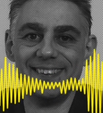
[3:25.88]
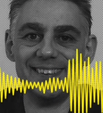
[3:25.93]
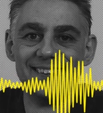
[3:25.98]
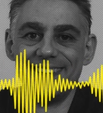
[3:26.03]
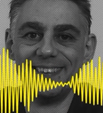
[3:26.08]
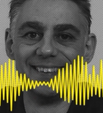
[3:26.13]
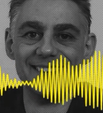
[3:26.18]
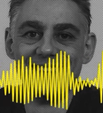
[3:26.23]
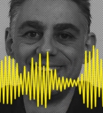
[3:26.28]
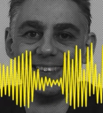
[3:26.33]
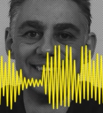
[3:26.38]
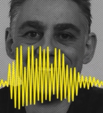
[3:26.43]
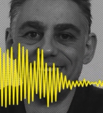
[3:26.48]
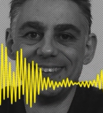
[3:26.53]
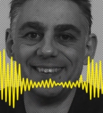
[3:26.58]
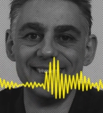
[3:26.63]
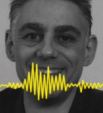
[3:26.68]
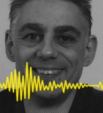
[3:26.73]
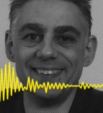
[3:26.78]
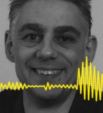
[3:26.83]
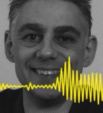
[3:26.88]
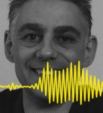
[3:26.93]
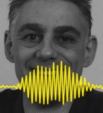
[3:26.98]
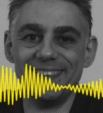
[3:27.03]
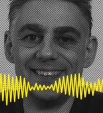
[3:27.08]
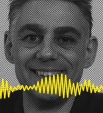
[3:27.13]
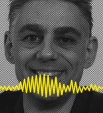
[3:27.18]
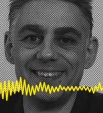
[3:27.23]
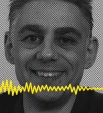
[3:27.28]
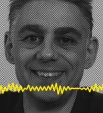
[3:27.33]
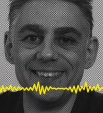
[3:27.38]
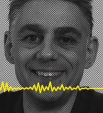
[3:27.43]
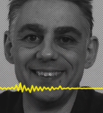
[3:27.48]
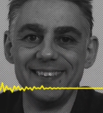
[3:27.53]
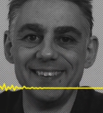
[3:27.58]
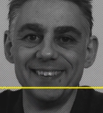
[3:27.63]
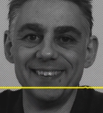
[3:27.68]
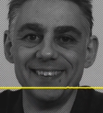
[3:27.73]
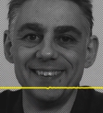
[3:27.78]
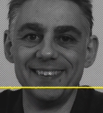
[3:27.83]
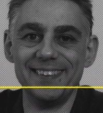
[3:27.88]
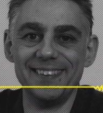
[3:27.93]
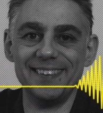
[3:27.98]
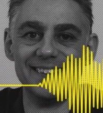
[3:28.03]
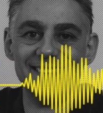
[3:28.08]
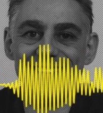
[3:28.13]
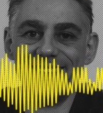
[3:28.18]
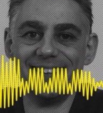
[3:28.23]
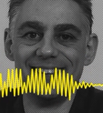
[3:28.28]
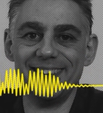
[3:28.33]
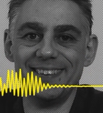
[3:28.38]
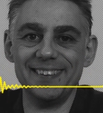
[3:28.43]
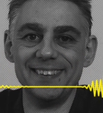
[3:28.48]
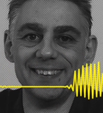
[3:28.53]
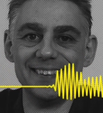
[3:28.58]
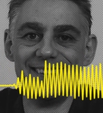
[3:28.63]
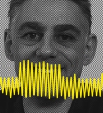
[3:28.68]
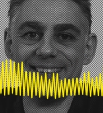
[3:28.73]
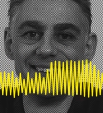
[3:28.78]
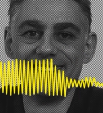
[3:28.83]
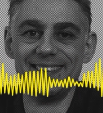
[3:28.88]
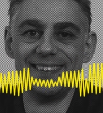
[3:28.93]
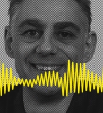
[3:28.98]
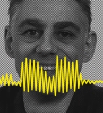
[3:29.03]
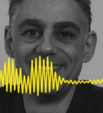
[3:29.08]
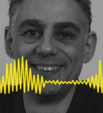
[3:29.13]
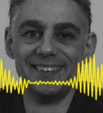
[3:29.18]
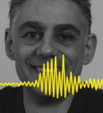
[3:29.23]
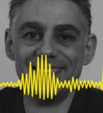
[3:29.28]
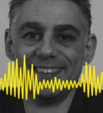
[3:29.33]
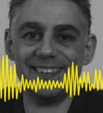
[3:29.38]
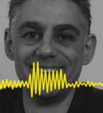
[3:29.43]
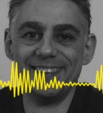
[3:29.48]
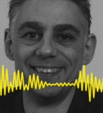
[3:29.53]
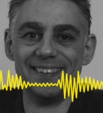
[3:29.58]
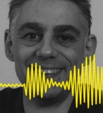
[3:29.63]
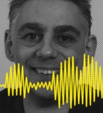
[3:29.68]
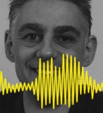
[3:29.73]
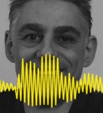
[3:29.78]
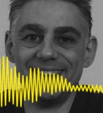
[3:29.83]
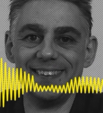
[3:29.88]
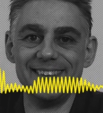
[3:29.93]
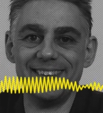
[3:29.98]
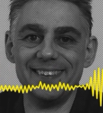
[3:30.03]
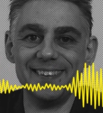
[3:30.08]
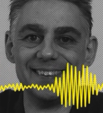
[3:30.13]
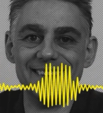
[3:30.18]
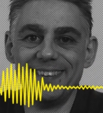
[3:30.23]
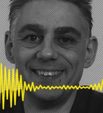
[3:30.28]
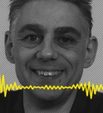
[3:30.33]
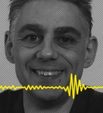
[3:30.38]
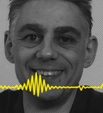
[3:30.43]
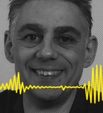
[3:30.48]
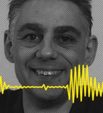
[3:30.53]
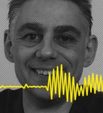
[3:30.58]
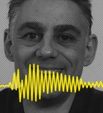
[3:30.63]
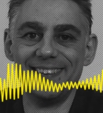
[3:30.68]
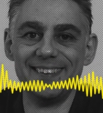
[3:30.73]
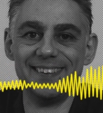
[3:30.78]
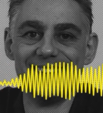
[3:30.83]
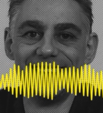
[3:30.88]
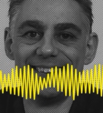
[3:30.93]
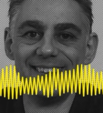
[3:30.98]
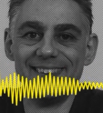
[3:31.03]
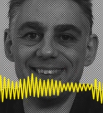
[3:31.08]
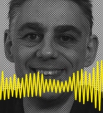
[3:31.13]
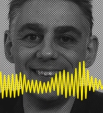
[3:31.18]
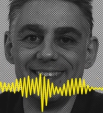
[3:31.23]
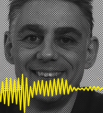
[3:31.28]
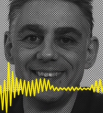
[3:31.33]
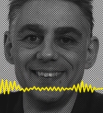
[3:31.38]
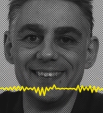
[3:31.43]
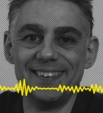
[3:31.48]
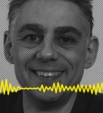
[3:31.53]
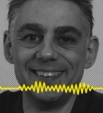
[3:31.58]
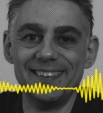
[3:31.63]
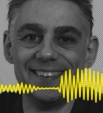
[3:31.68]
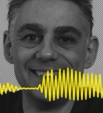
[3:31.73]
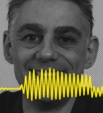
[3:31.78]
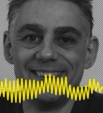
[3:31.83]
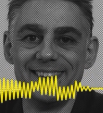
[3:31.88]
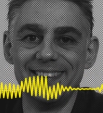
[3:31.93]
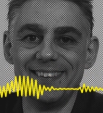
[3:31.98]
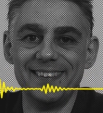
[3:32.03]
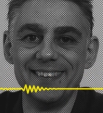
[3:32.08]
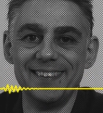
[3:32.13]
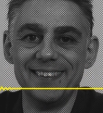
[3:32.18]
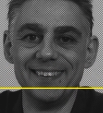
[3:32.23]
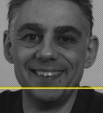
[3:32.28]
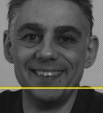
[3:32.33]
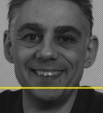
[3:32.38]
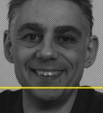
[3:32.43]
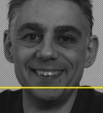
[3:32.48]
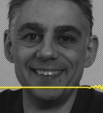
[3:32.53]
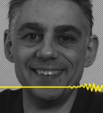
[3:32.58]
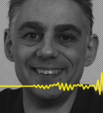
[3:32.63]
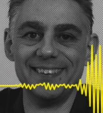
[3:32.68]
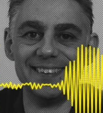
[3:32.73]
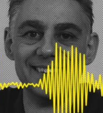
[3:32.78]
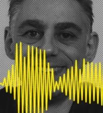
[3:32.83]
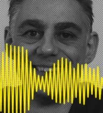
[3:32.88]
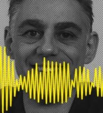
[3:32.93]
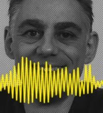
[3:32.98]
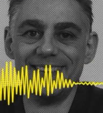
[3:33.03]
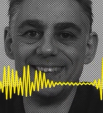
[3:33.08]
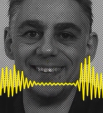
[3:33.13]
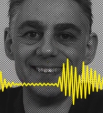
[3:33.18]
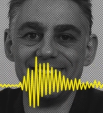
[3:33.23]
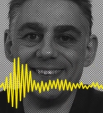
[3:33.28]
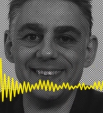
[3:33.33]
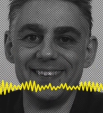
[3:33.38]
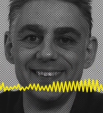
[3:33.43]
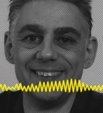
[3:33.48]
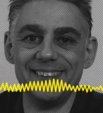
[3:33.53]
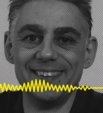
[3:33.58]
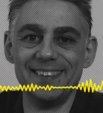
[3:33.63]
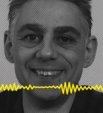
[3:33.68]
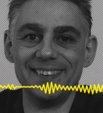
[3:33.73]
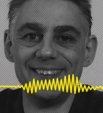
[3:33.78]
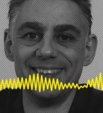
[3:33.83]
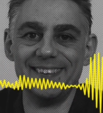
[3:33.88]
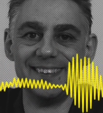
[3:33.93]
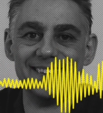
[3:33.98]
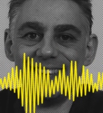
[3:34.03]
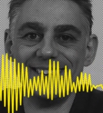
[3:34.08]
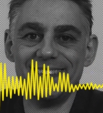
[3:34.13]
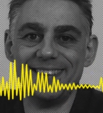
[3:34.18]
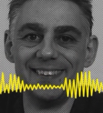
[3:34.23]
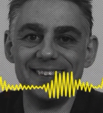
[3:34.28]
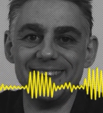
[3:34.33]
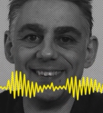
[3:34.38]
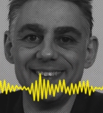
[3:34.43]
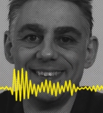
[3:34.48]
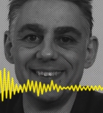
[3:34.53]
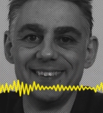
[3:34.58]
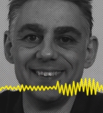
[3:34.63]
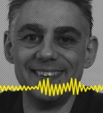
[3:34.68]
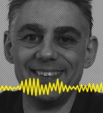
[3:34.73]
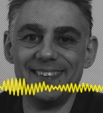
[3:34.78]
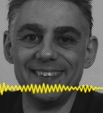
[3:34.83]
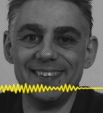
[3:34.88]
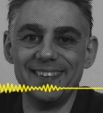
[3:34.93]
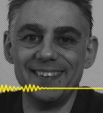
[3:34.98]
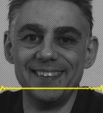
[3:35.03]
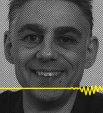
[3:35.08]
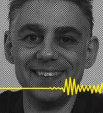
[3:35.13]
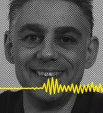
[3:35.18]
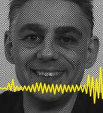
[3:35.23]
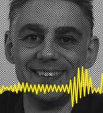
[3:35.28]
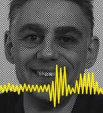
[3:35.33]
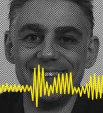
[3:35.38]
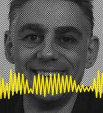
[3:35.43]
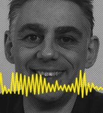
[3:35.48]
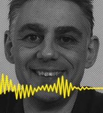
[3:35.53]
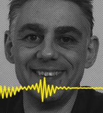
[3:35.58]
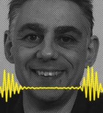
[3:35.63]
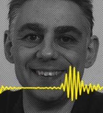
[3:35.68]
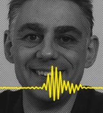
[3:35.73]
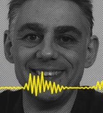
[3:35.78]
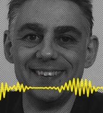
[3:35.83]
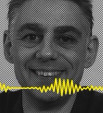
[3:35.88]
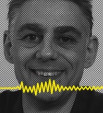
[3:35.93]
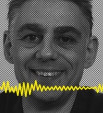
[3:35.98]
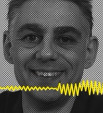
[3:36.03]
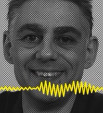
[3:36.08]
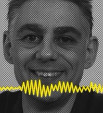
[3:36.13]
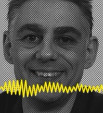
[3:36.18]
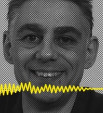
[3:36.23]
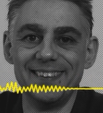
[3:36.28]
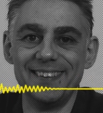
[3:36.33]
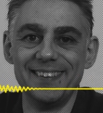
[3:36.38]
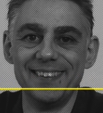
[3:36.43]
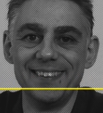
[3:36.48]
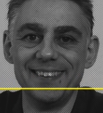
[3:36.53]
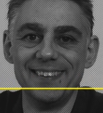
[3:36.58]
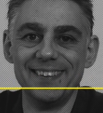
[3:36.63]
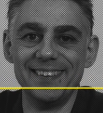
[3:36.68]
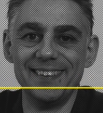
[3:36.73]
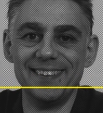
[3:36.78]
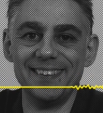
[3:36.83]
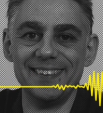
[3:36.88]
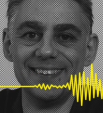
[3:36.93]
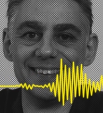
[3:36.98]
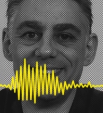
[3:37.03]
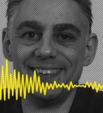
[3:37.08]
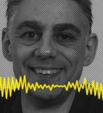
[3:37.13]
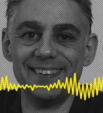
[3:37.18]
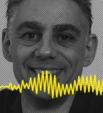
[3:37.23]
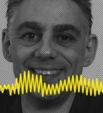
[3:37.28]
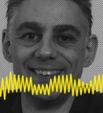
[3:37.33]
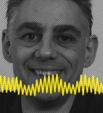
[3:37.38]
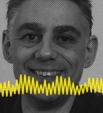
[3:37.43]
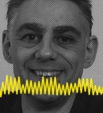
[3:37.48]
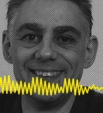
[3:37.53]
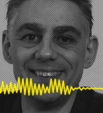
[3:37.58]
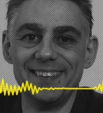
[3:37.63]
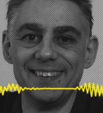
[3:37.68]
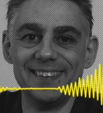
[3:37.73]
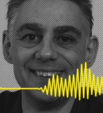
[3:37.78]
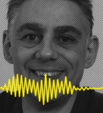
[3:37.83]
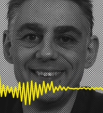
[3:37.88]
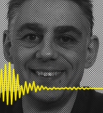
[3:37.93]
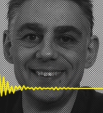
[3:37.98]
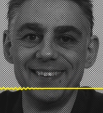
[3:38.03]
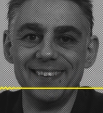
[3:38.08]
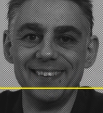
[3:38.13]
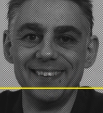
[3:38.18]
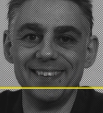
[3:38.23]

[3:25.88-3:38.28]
This was about 10 to 12 years ago, when my passion for games got to the point where I wanted to start doing things on a voluntary basis for some of the publishers that I love.